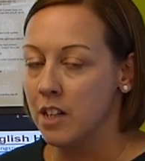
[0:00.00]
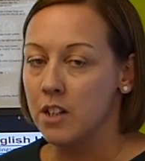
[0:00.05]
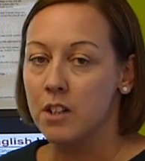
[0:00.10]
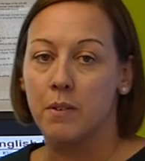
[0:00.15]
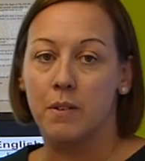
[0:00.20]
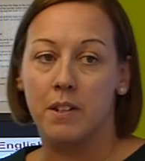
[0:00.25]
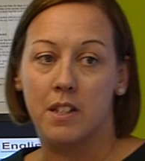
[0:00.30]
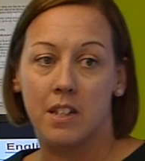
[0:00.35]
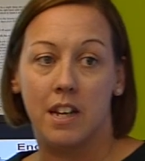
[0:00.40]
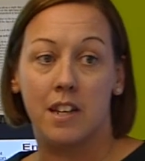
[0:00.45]

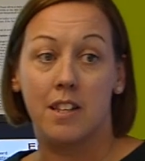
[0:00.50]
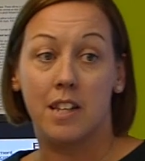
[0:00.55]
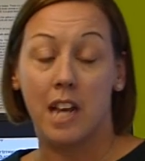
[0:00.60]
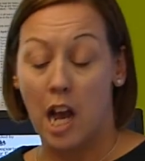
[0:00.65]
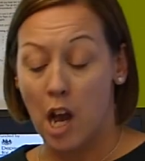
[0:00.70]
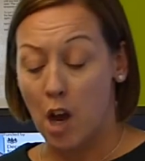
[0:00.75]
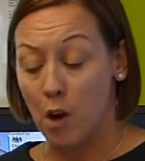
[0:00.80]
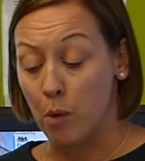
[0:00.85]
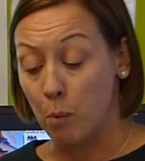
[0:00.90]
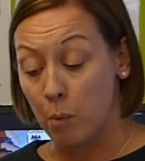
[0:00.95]
to assess
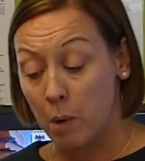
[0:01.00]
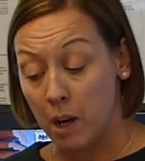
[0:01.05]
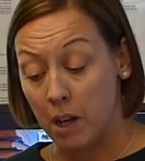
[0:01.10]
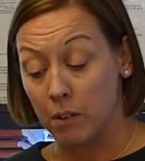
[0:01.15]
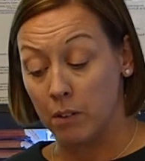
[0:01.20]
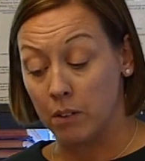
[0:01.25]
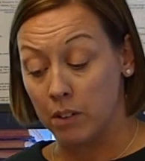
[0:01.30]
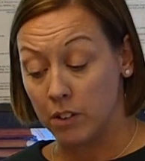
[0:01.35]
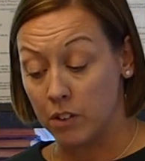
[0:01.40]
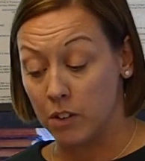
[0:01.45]
how
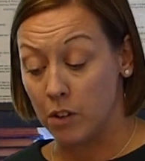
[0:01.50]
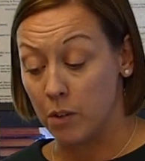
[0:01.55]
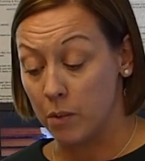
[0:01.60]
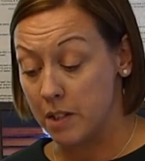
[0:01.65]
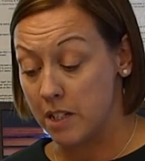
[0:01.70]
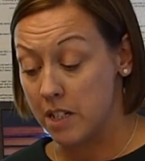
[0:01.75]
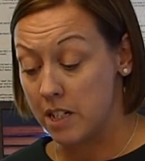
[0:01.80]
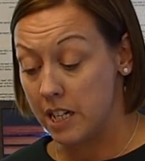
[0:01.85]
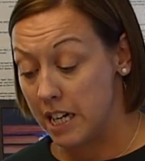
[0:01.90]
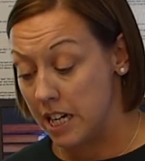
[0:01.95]
well the school
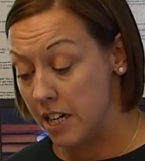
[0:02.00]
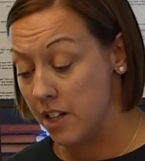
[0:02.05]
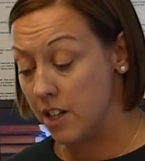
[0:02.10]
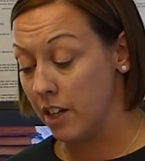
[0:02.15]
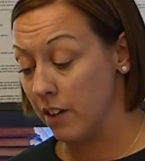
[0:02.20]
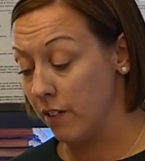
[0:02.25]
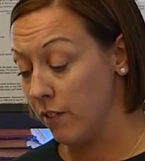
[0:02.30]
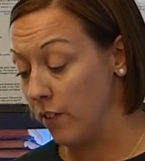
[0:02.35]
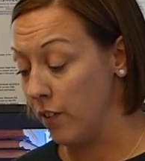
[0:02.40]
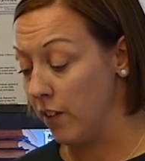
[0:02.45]
is
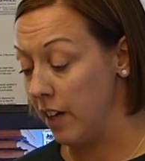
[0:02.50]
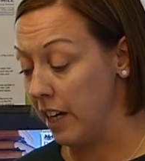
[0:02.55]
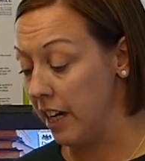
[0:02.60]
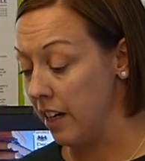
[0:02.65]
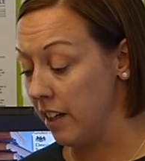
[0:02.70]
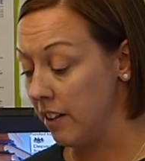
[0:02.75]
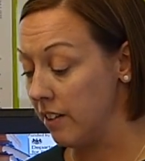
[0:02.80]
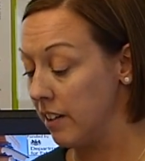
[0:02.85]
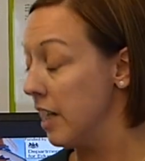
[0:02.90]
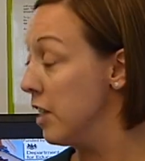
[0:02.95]
teaching
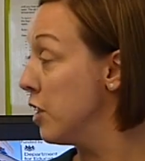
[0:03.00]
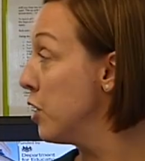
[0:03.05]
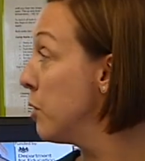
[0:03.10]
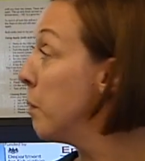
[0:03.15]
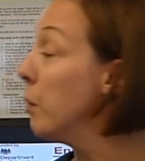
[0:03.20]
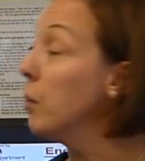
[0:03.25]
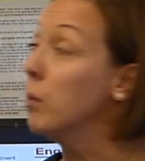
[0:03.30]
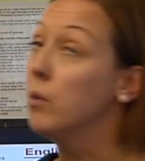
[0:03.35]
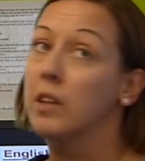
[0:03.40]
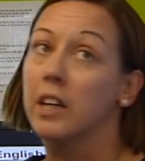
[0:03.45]
phonics and
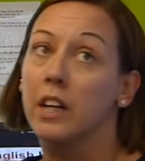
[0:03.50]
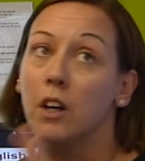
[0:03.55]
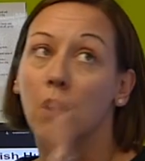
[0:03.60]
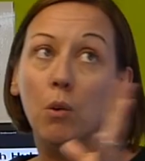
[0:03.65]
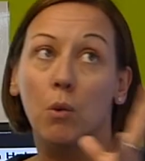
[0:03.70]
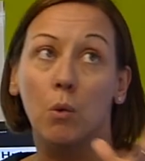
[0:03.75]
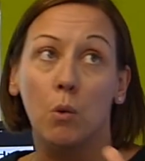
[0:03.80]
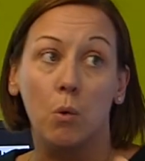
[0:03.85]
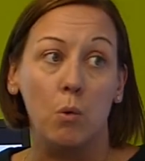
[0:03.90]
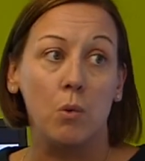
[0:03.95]
supporting
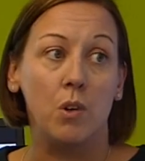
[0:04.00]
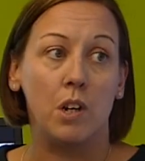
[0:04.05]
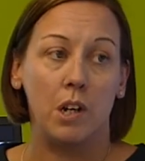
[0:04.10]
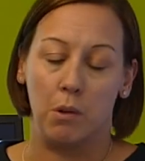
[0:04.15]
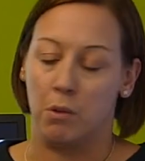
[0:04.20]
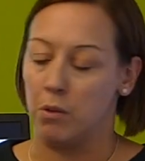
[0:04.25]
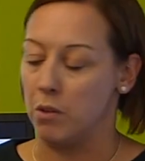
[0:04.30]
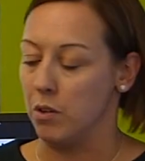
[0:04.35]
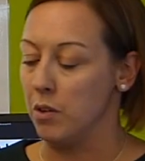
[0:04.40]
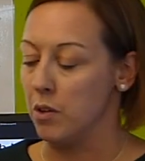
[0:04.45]
all
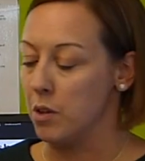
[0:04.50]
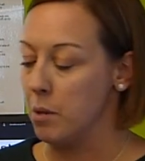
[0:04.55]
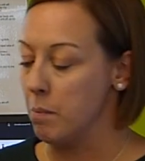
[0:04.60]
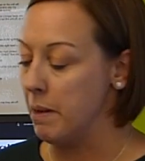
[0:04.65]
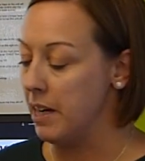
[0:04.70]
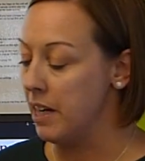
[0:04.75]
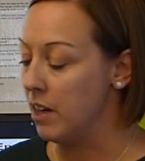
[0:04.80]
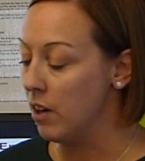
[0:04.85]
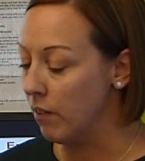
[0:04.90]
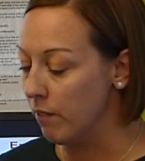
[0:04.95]
children to
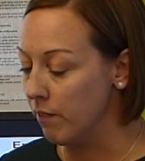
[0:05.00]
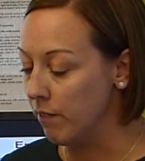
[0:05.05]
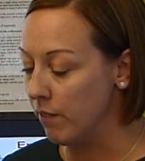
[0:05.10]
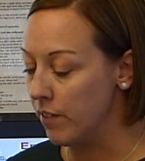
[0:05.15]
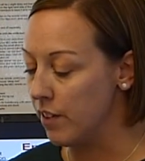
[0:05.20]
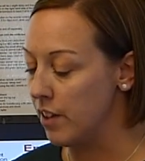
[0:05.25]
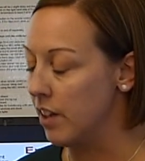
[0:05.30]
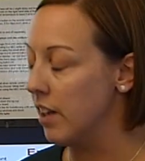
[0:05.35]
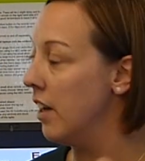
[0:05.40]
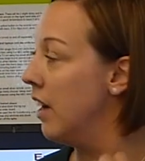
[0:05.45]
be
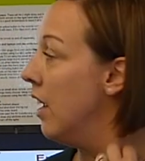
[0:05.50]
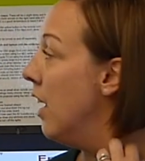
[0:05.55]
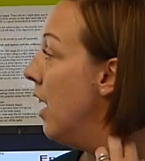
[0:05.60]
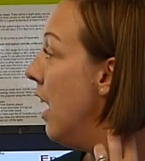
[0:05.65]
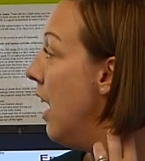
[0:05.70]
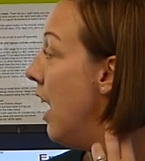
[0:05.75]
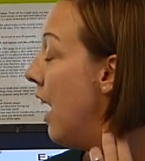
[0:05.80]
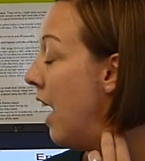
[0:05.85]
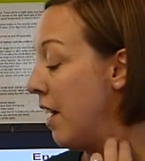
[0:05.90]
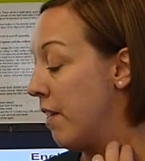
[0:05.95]
confident
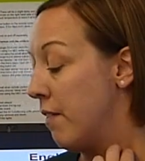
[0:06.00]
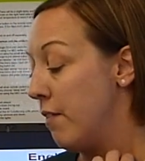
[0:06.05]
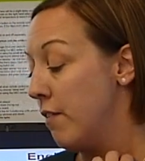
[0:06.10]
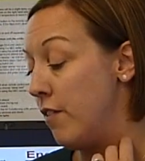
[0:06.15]
and